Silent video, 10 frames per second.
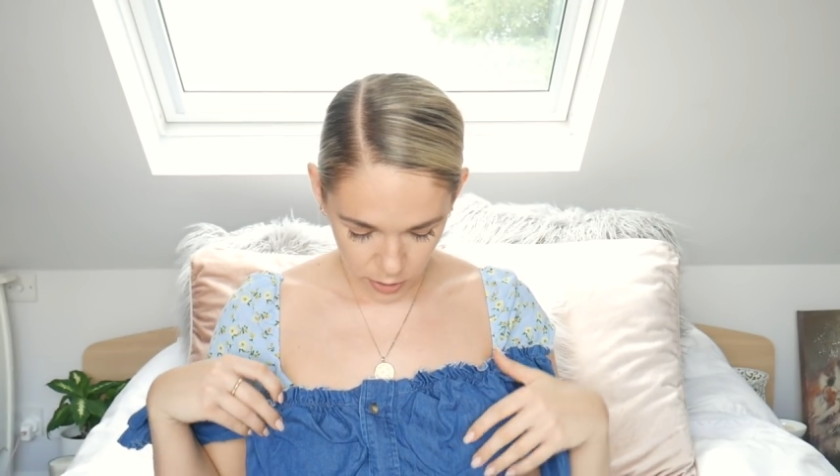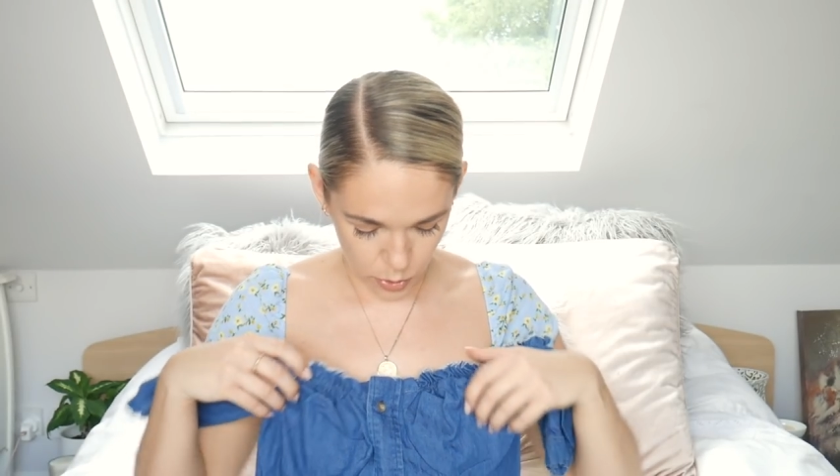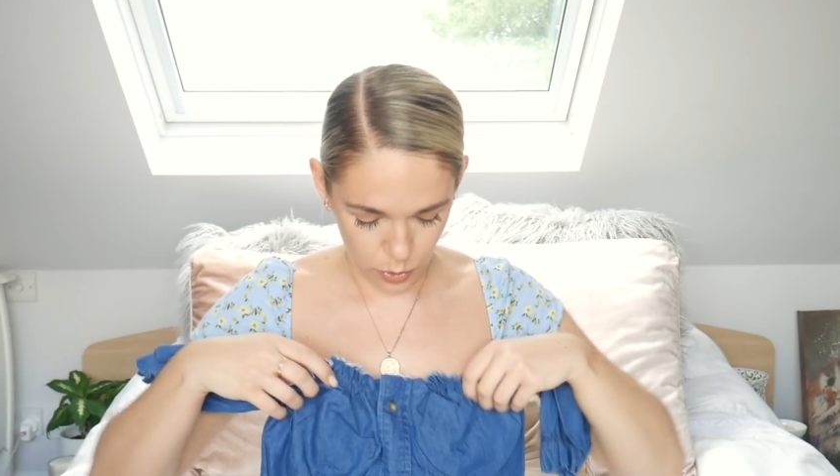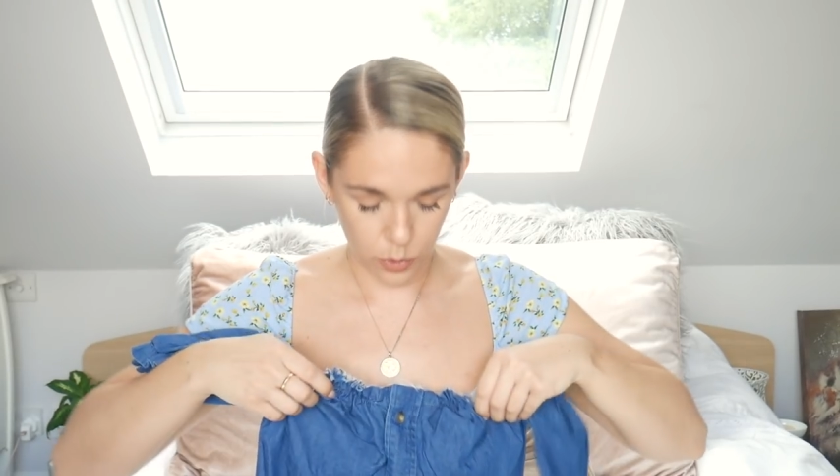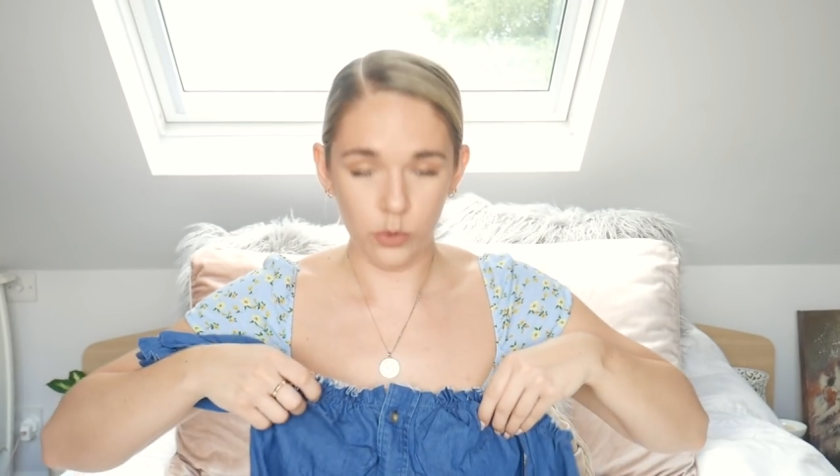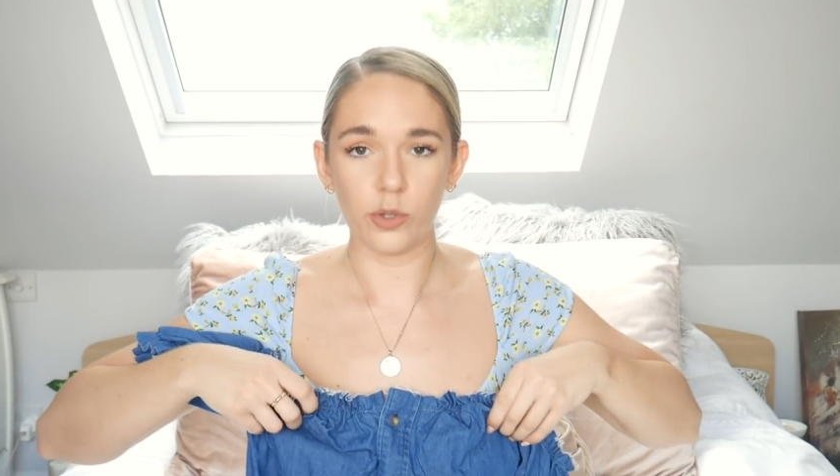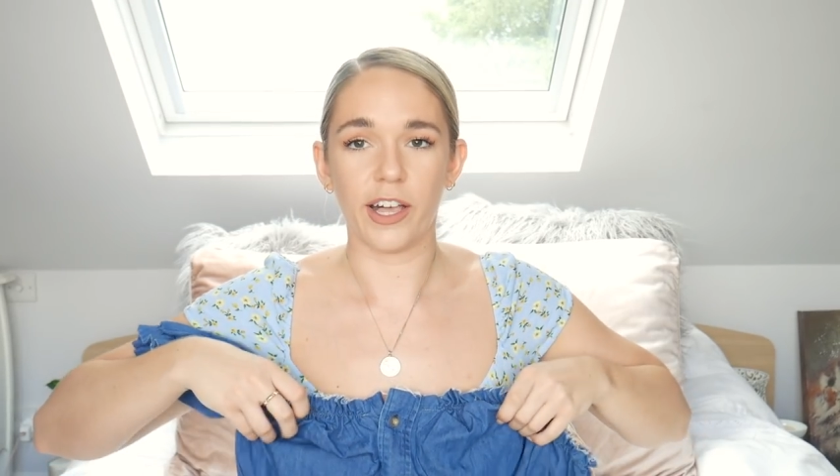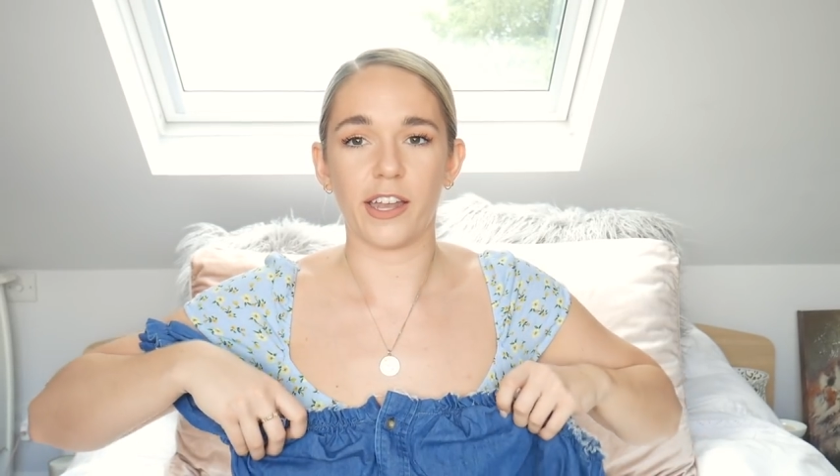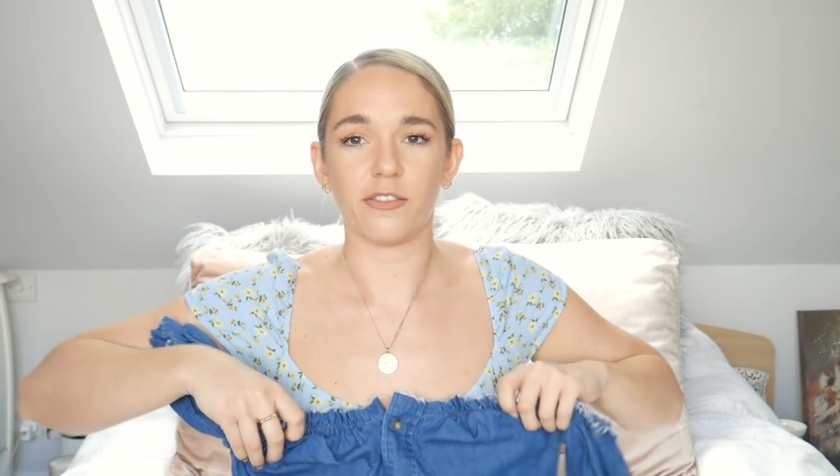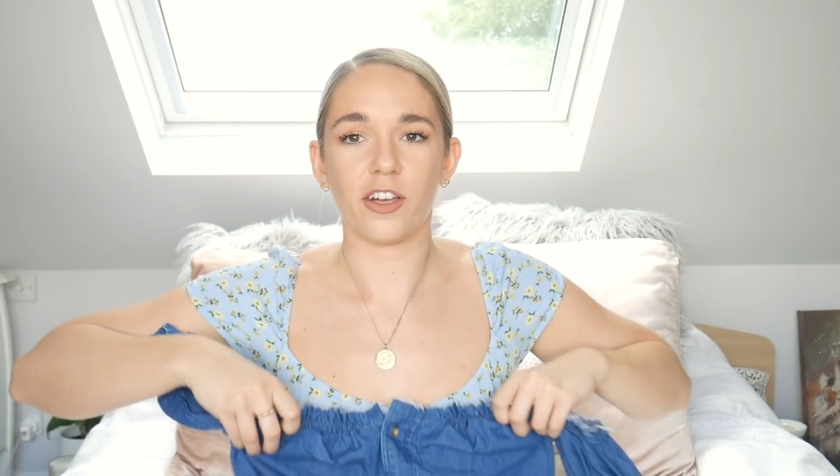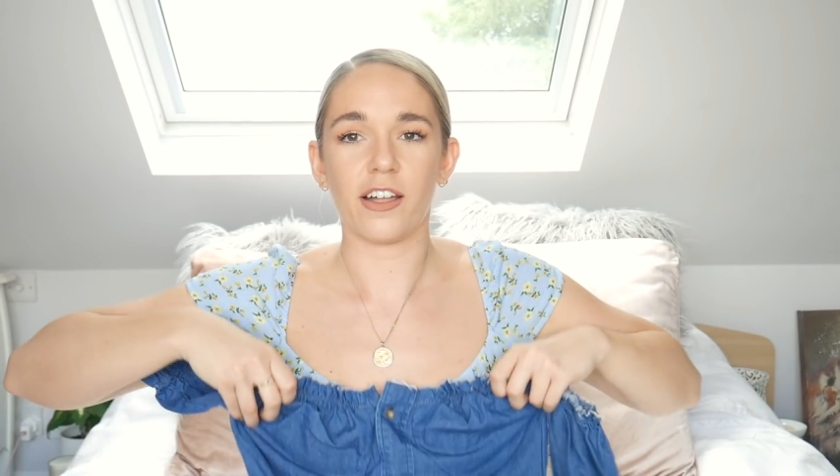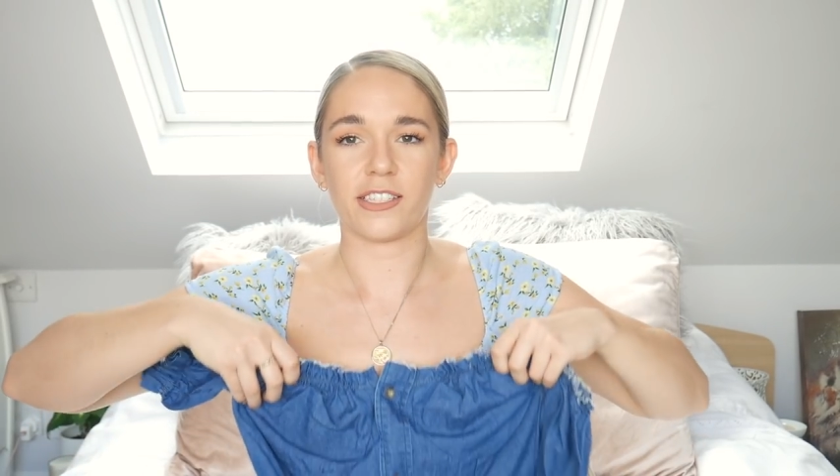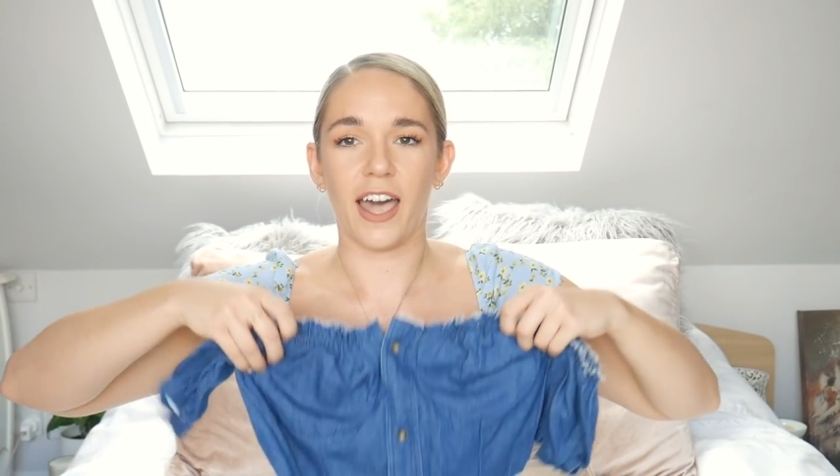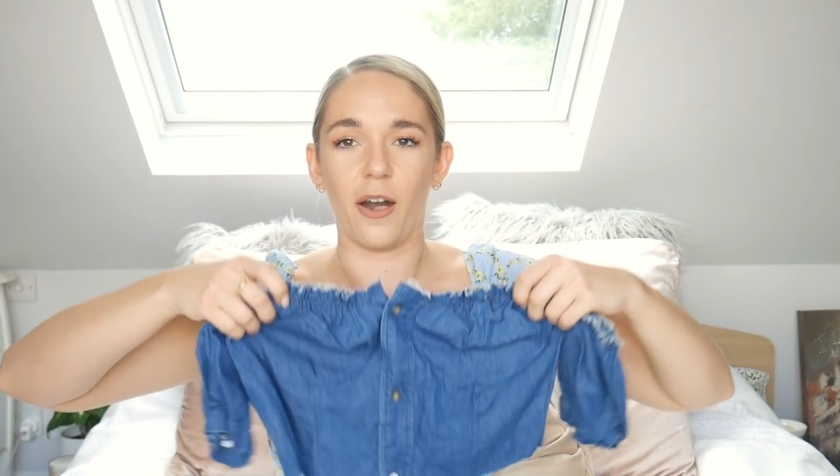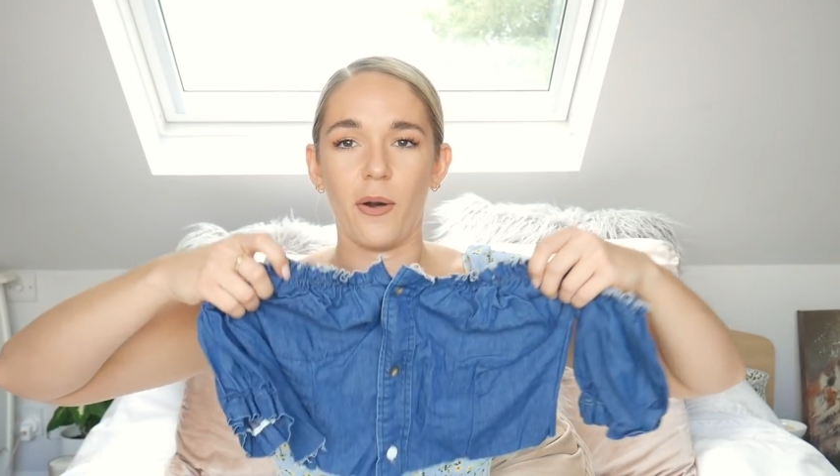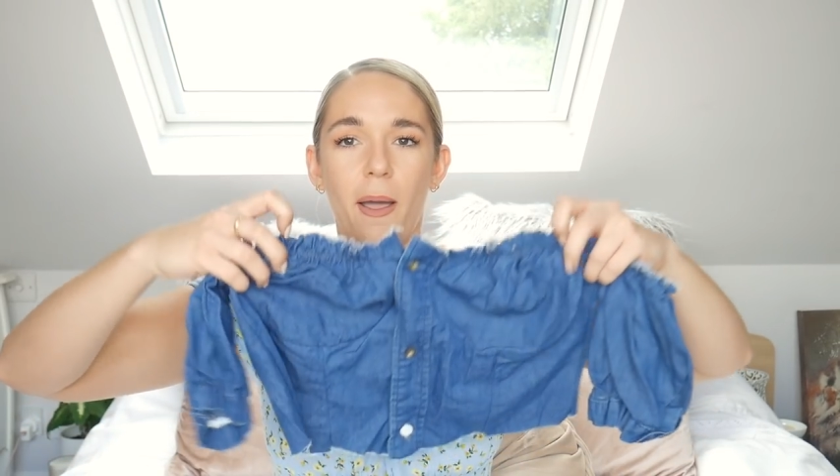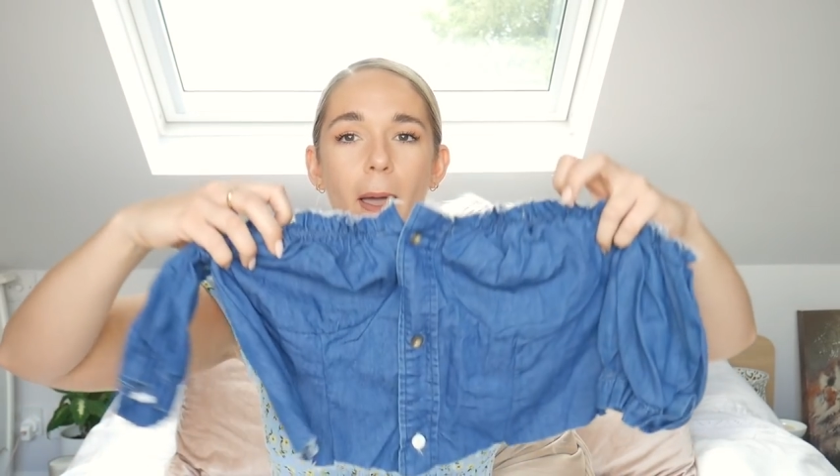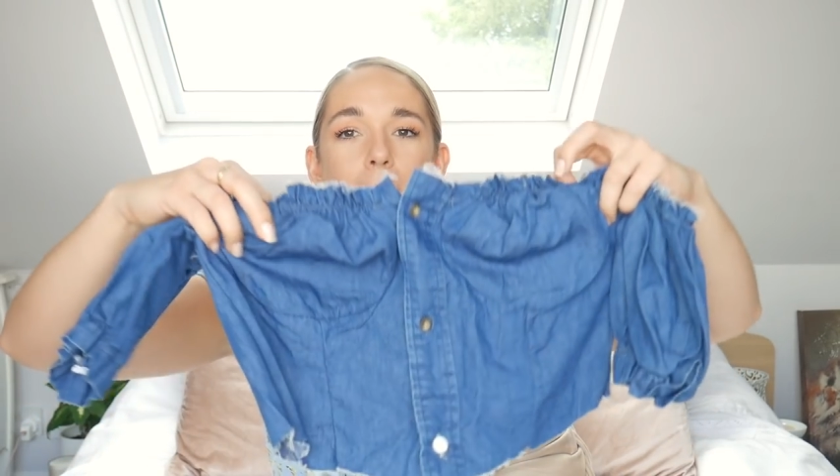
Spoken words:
cool kind of cutout